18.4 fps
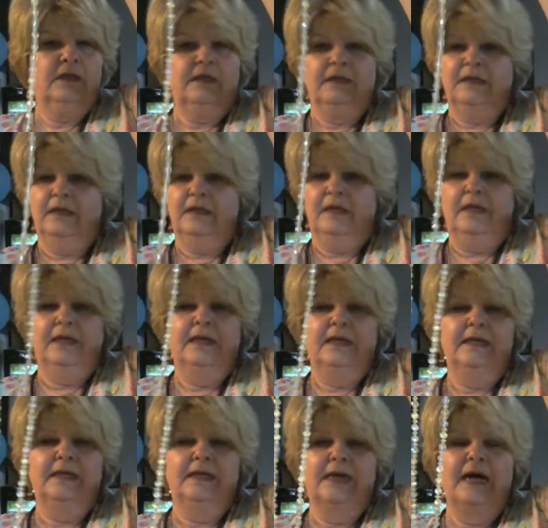
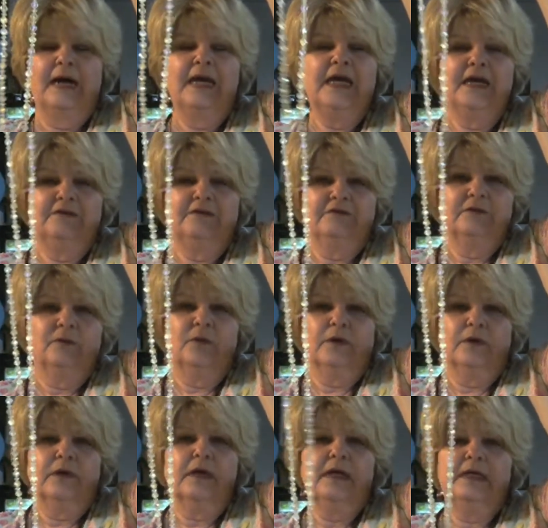And I have it
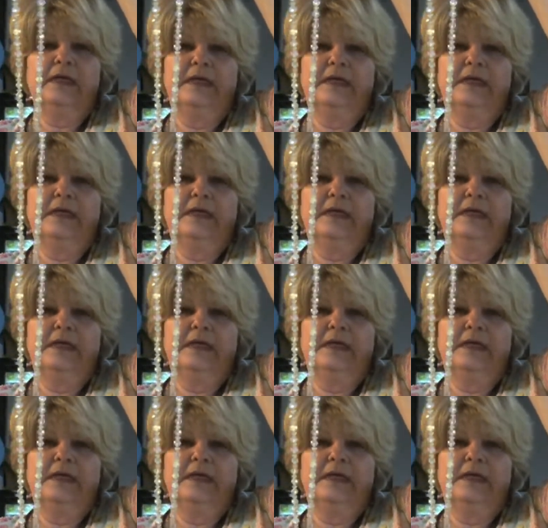where I